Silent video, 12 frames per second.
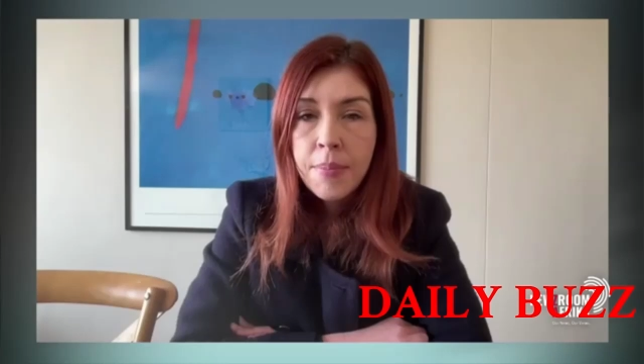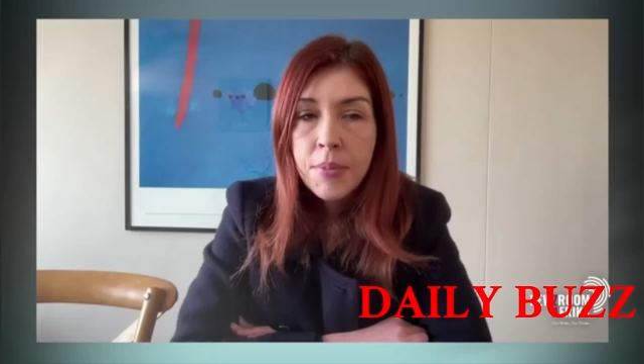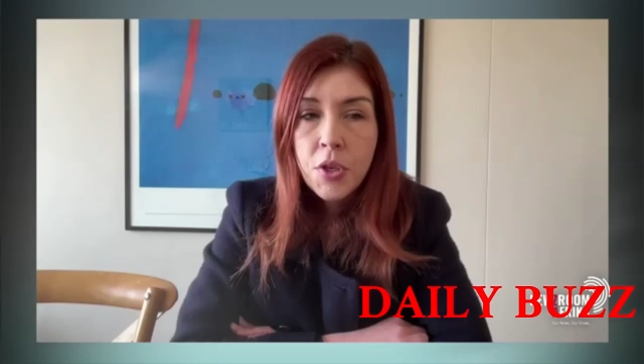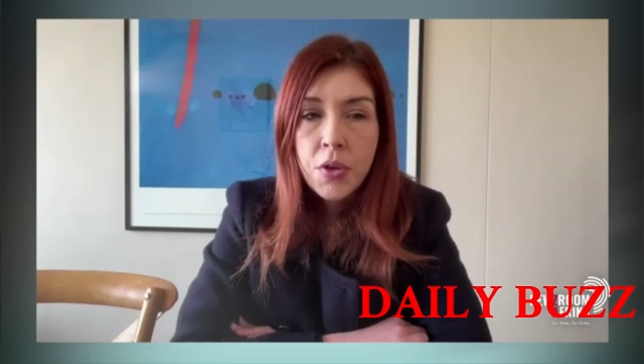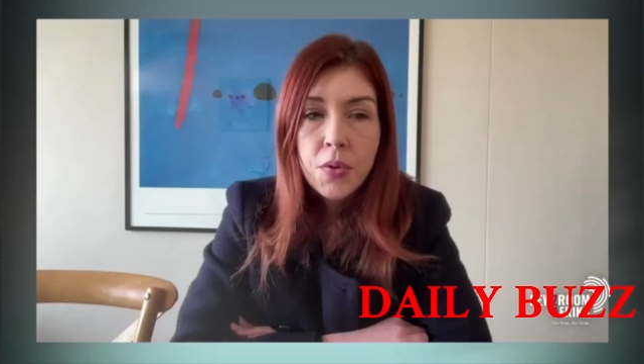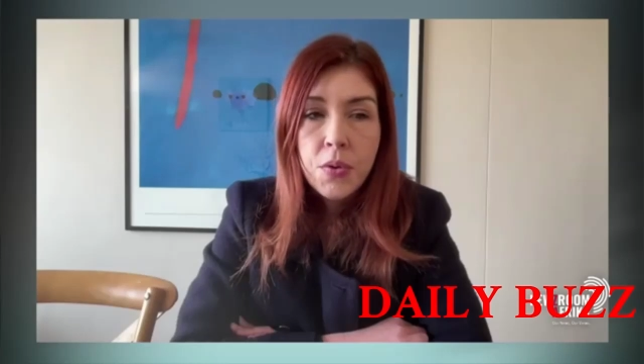
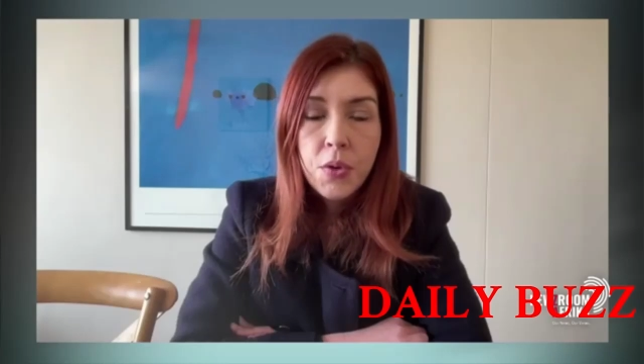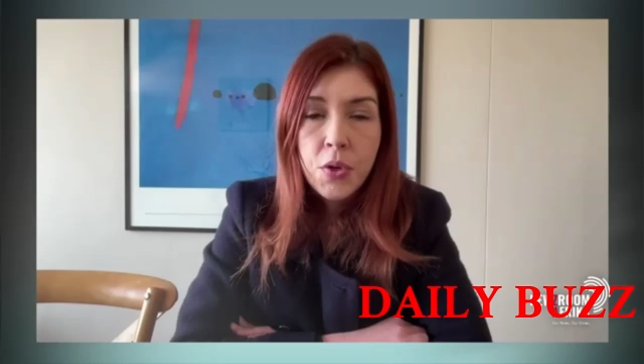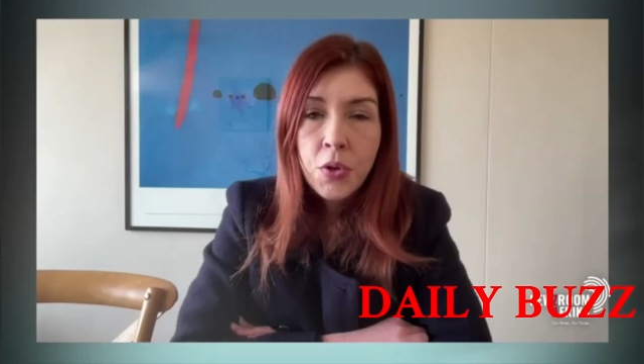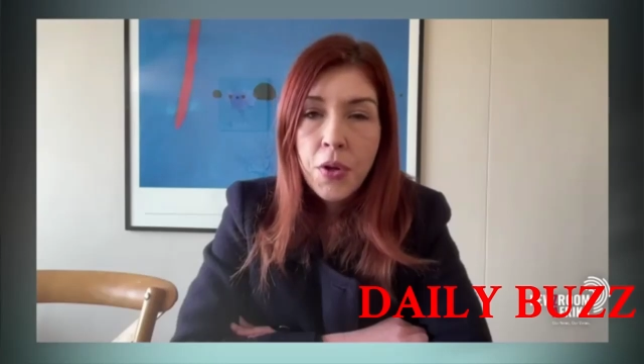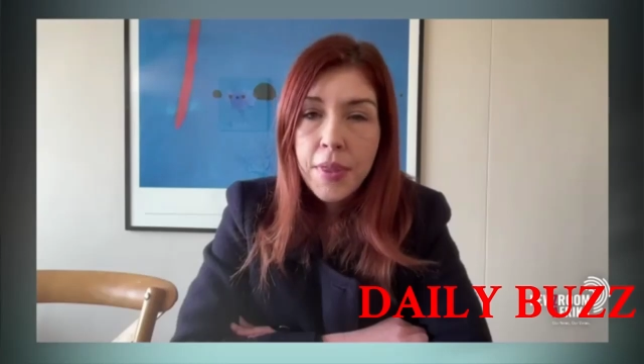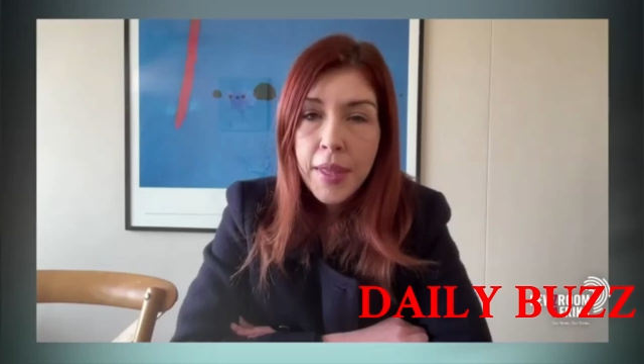So,
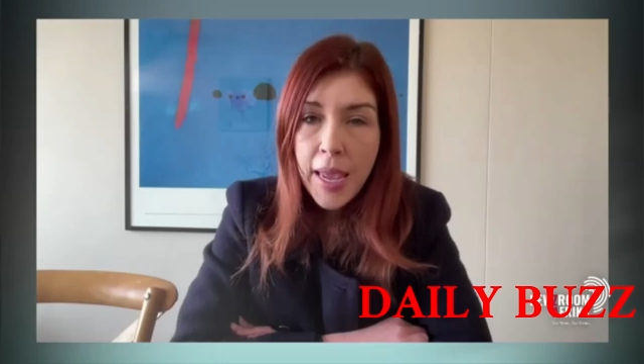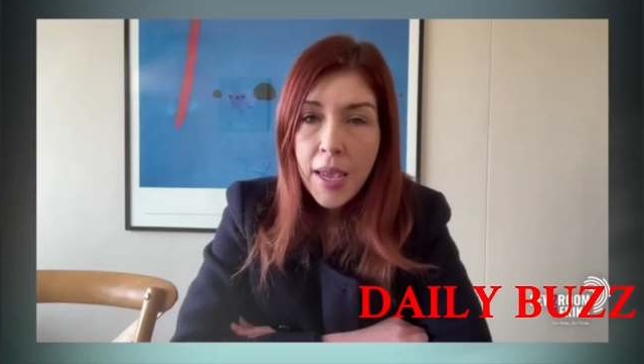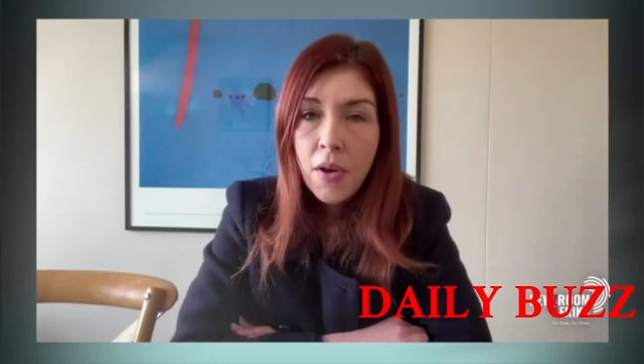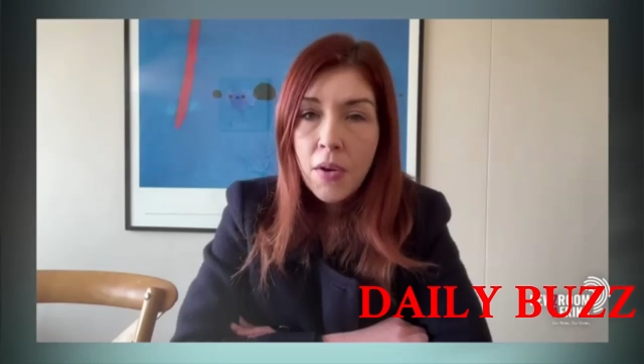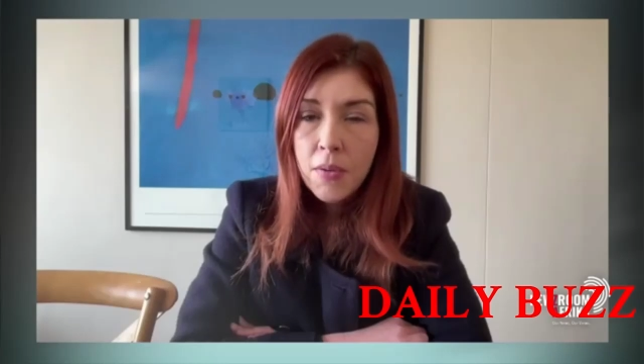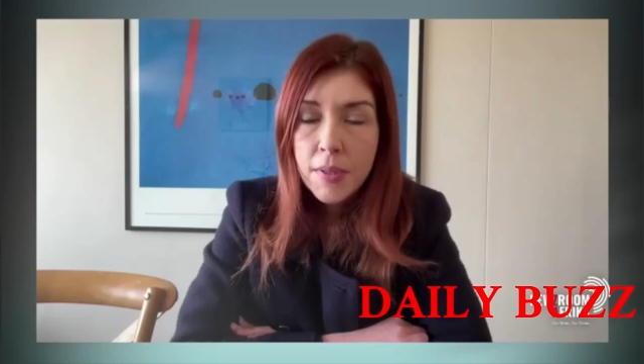they
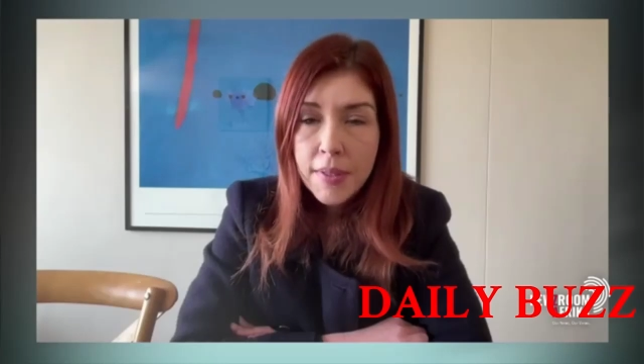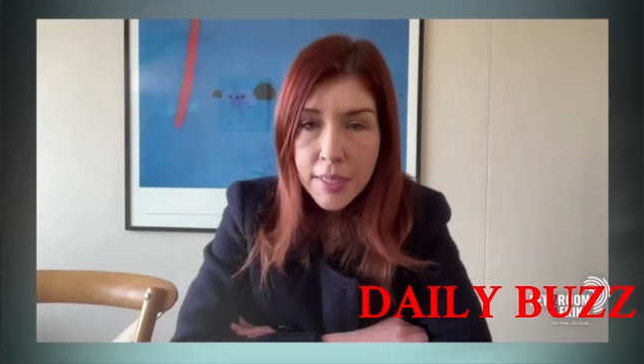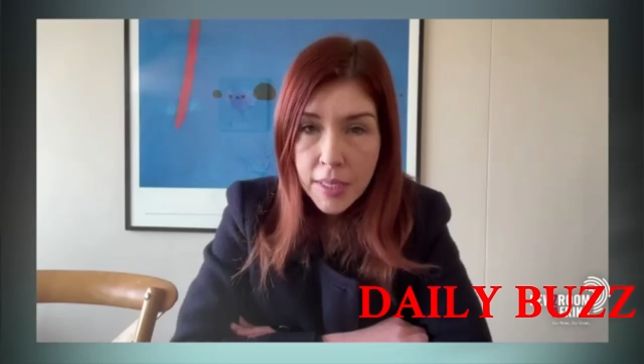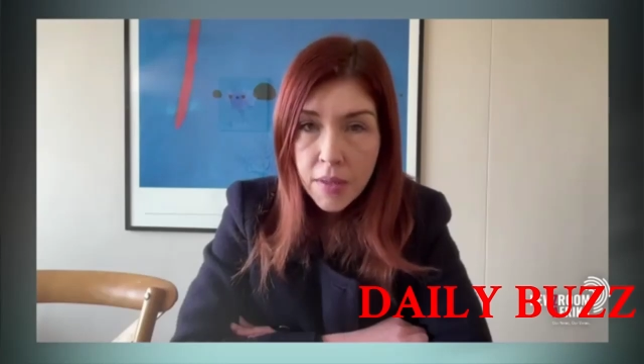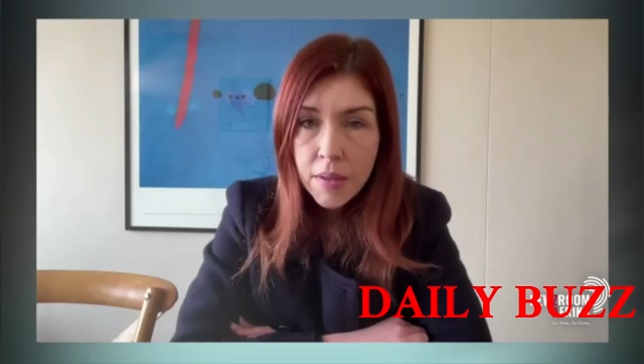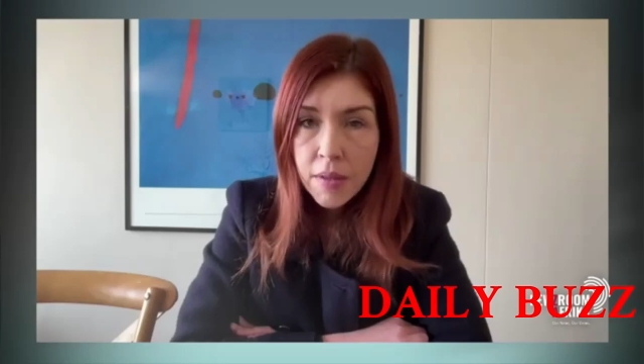are
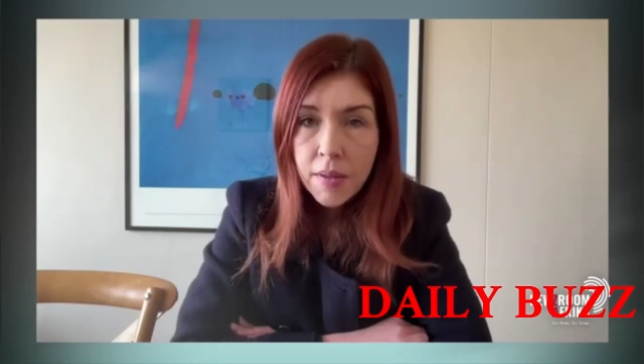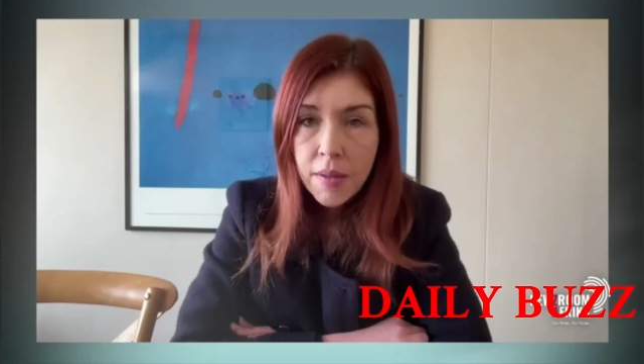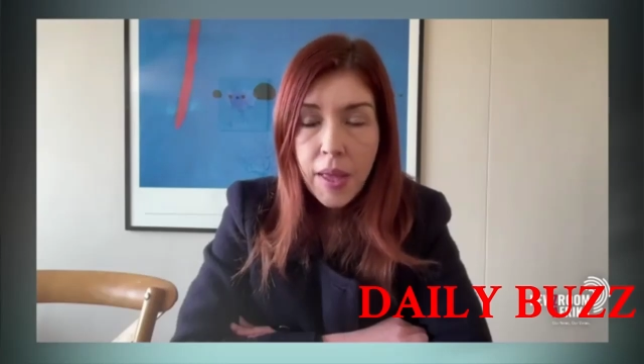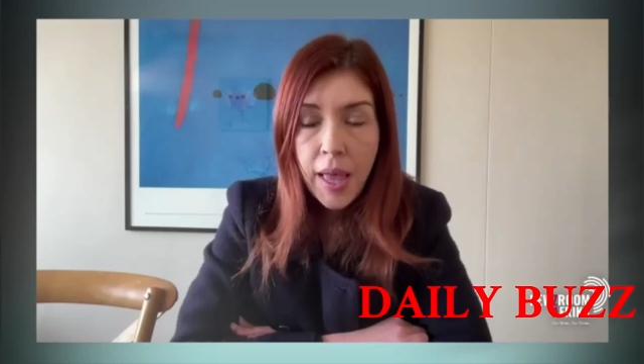still,